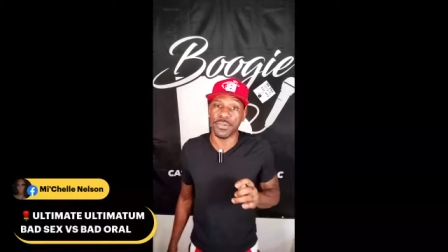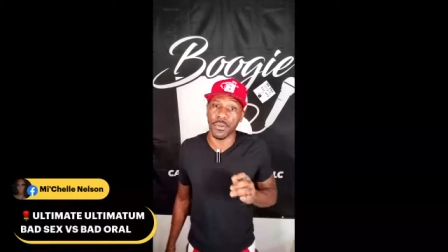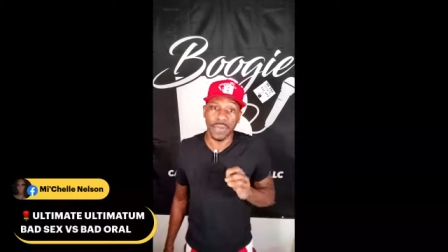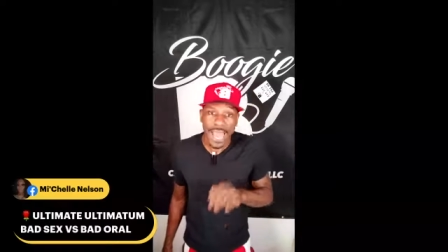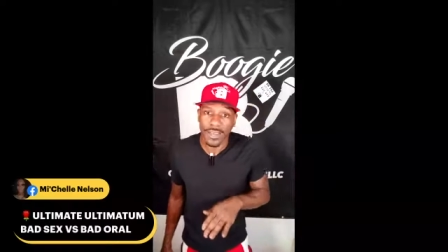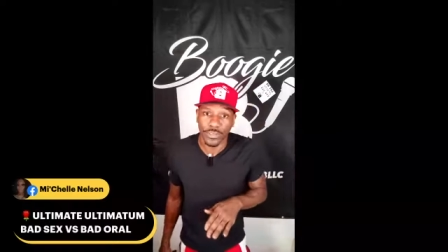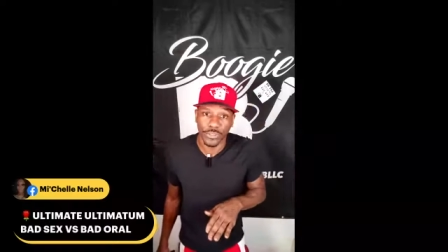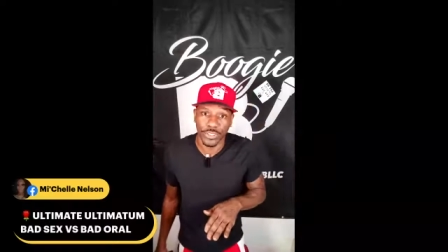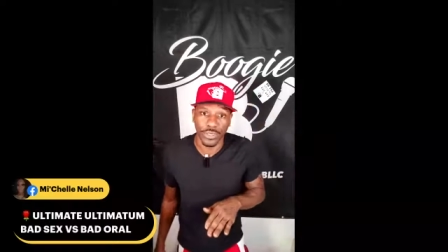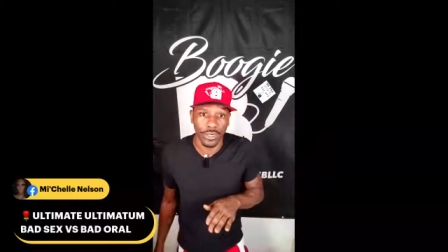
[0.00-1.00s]
to put a block
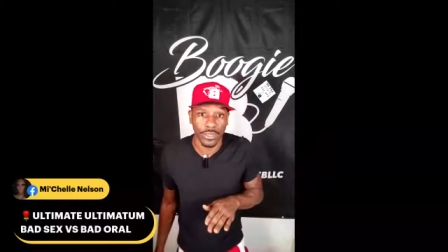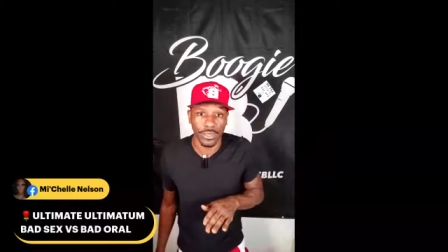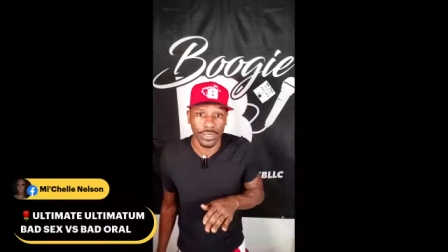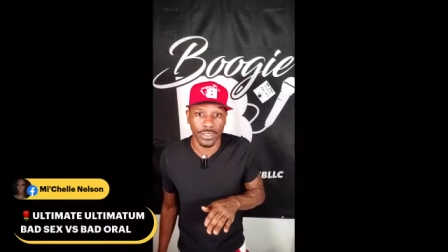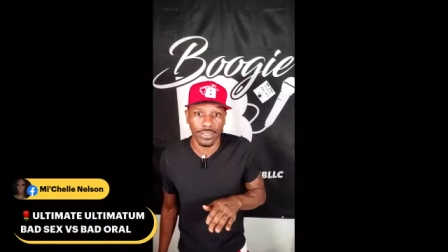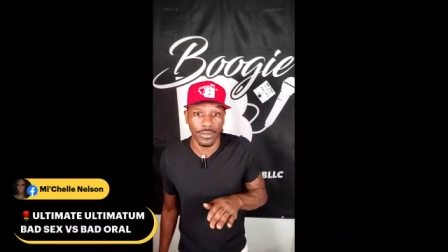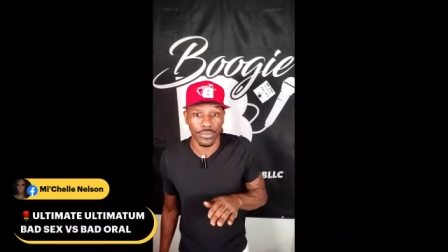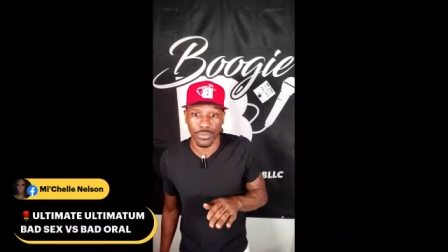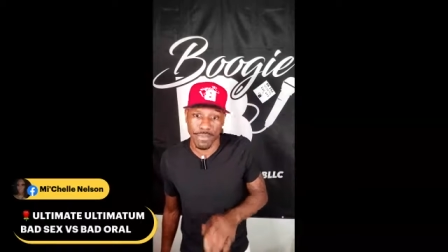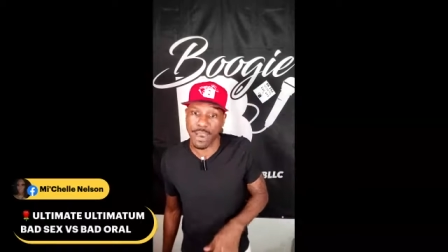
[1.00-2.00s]
on the uh, uh,
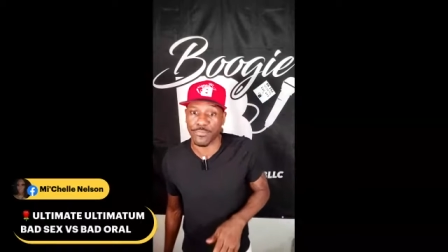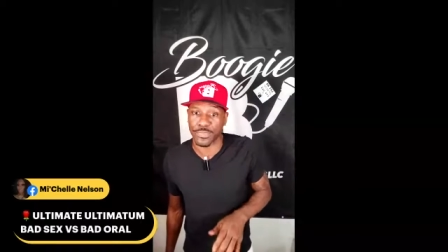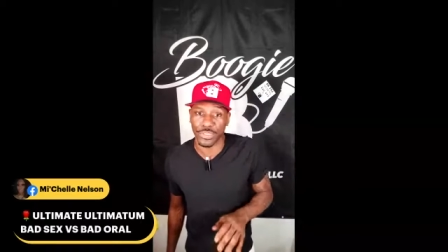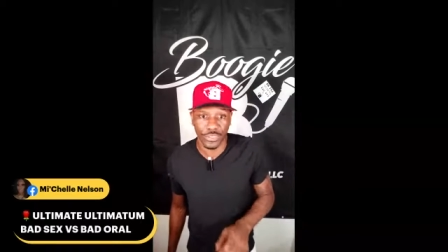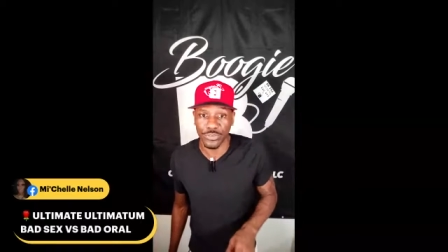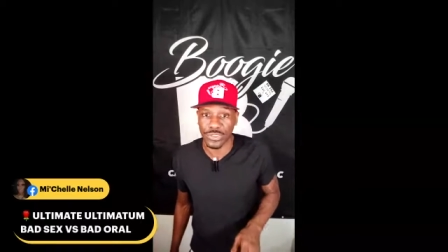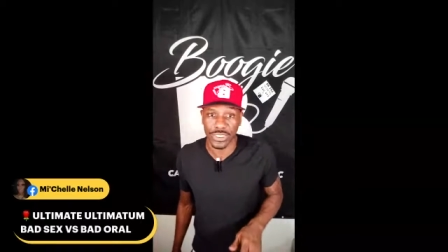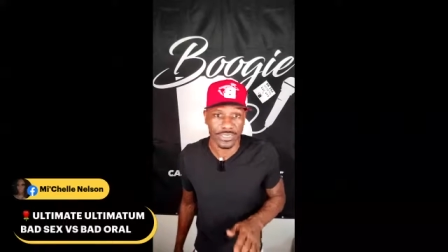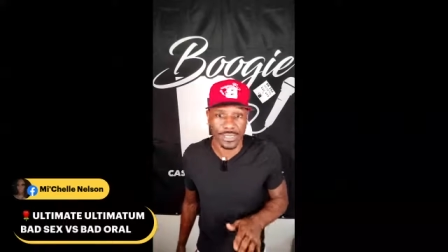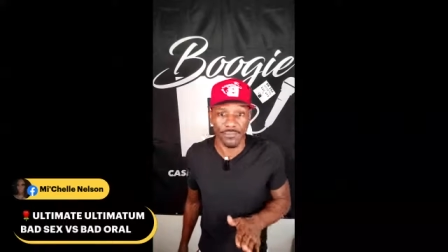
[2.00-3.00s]
on the mouth from the
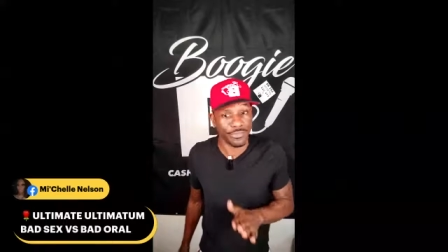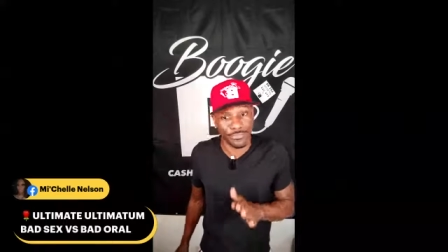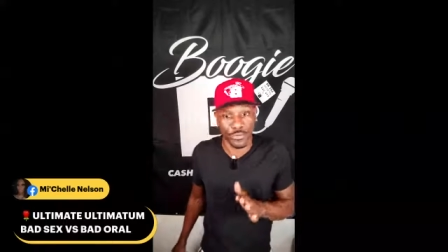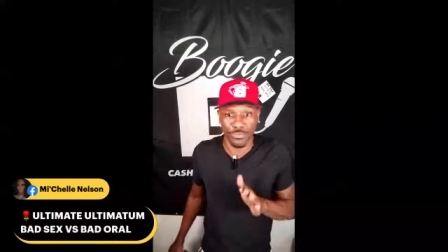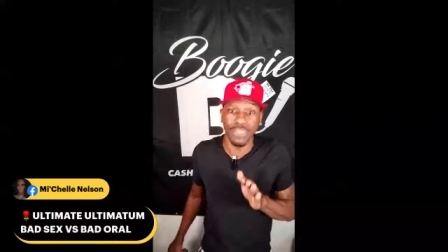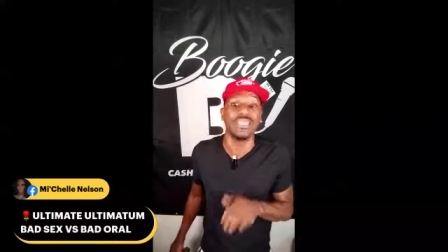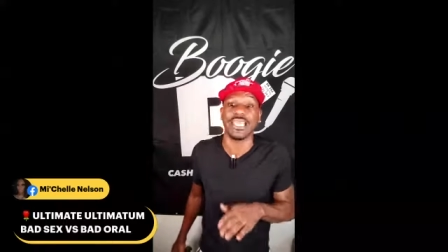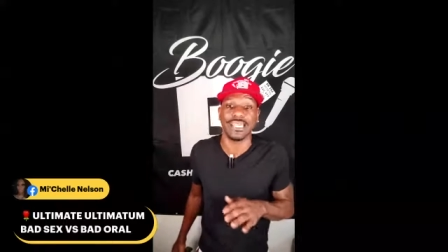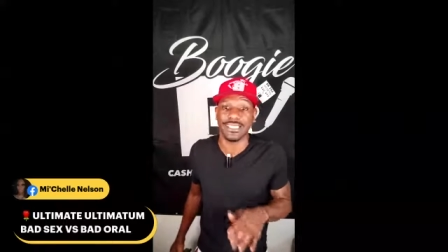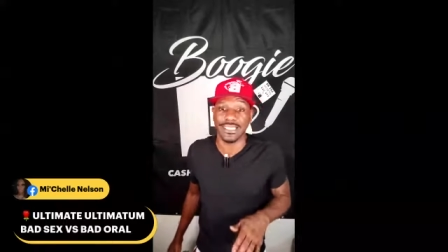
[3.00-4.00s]
coochie or something for me
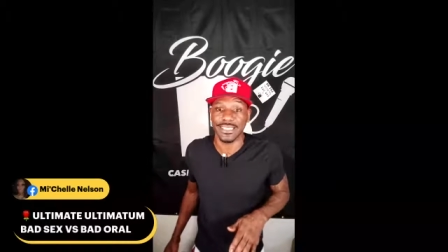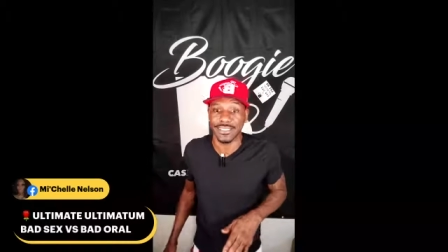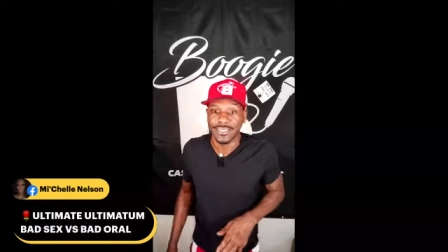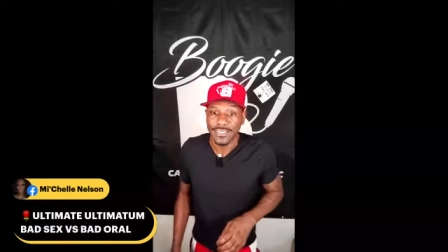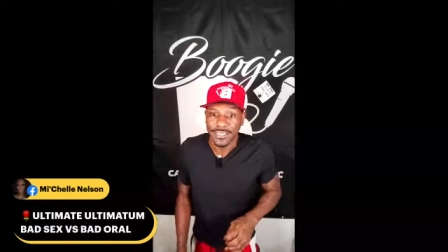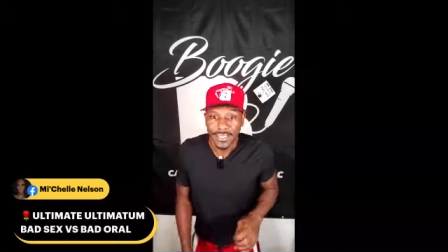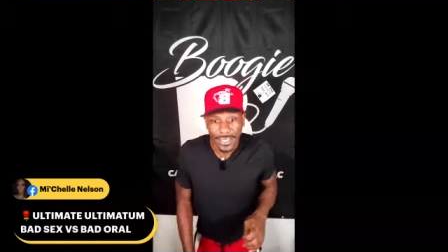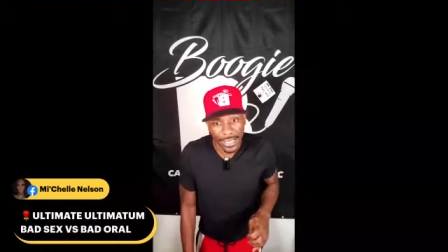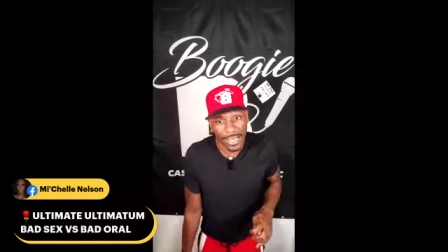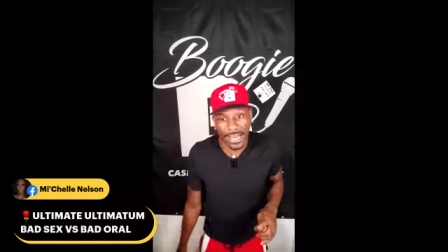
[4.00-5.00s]
not to get it.
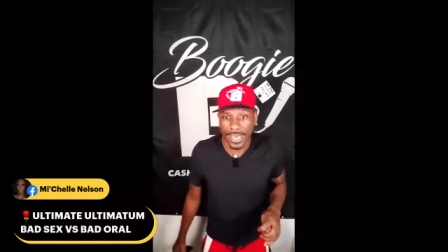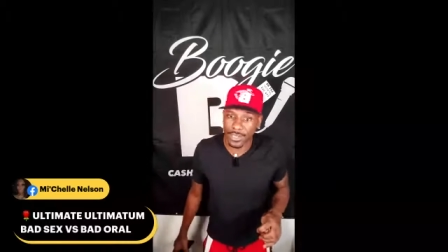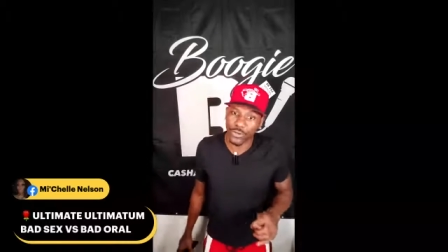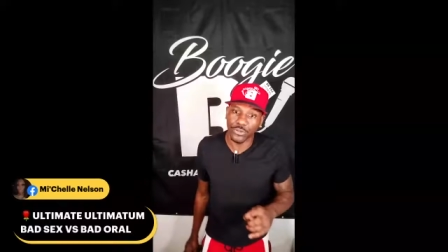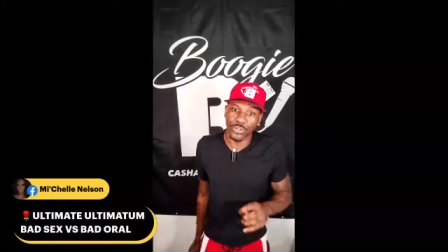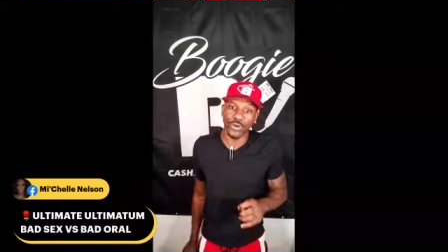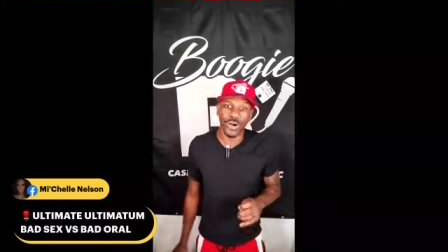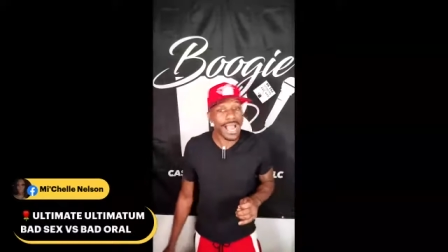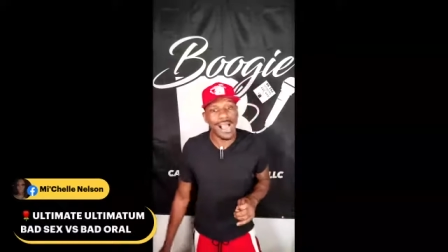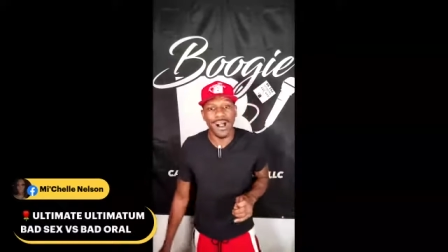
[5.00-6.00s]
I don't know
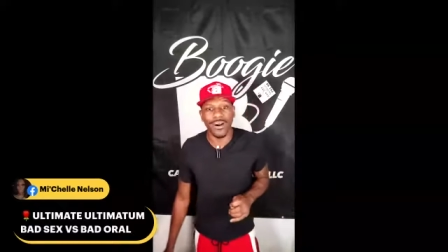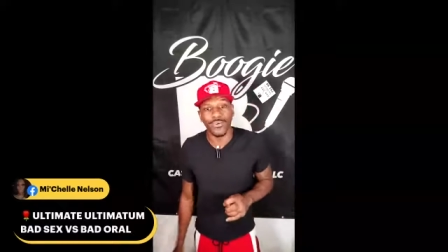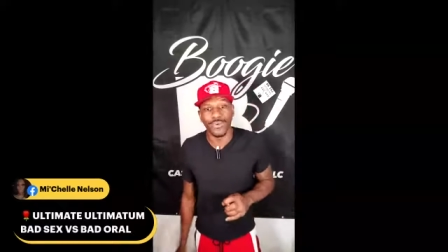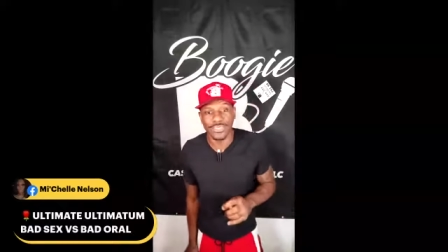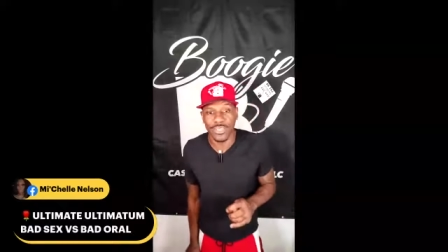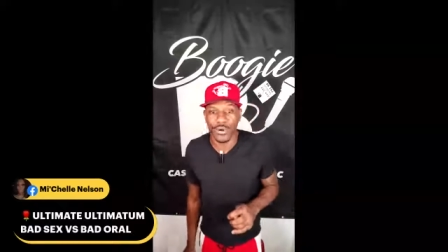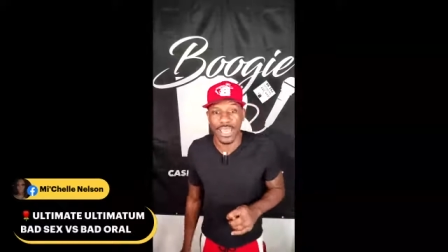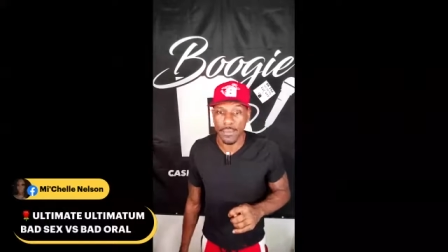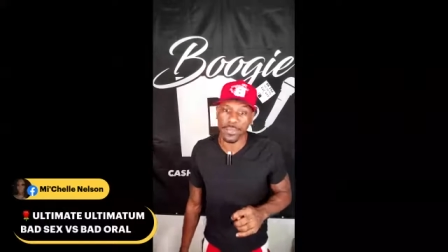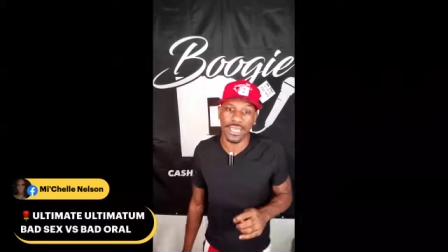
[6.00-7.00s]
how it's gonna
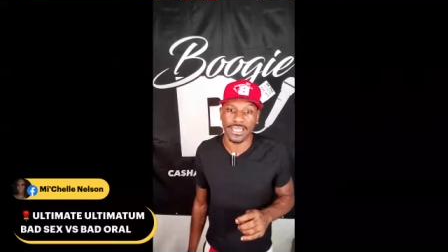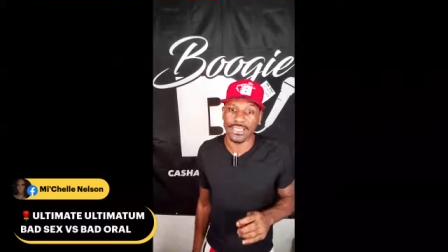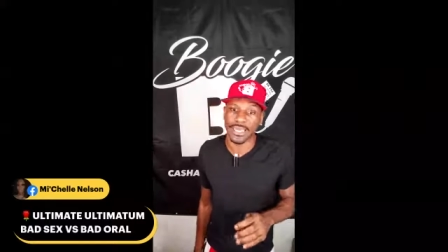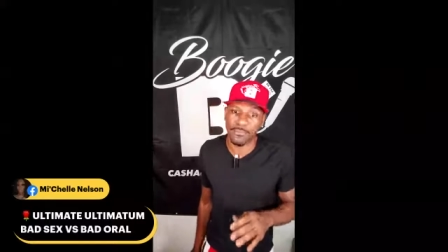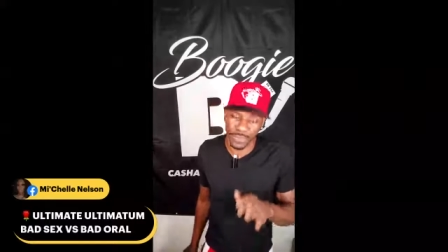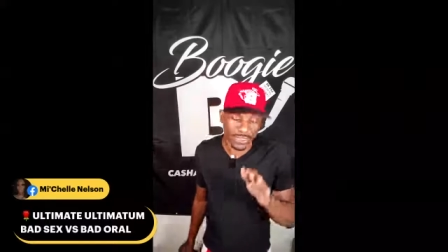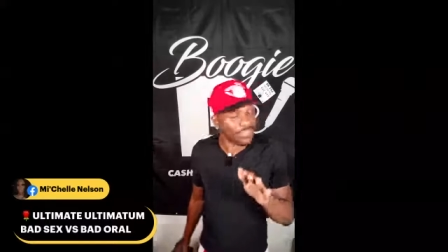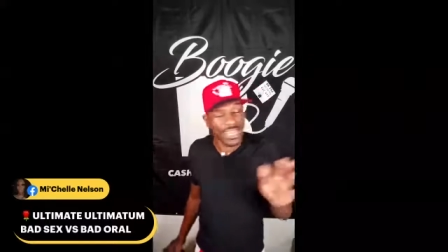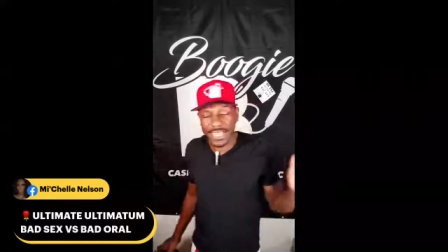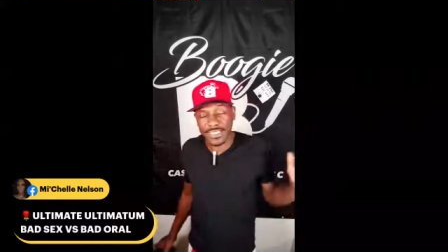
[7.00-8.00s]
happen like that, but if
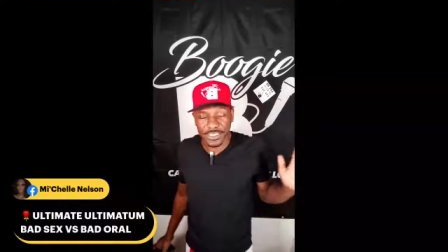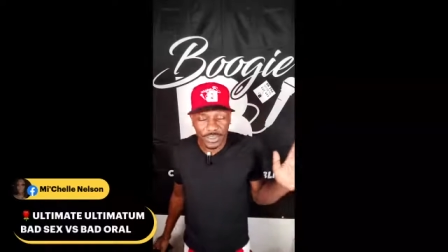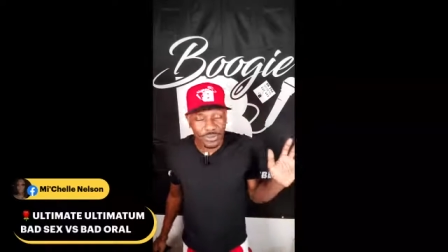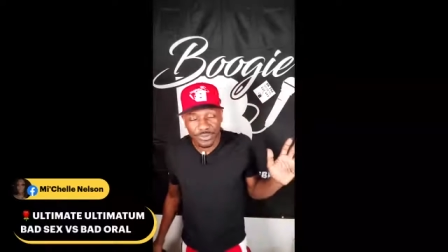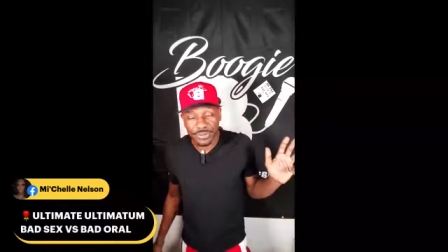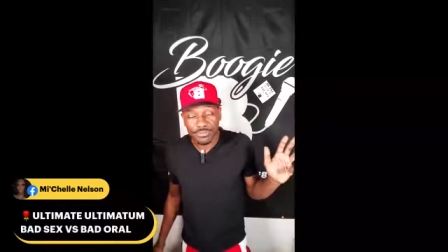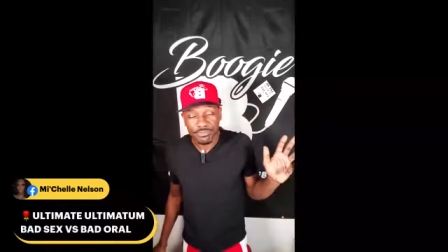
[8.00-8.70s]
I had to choose,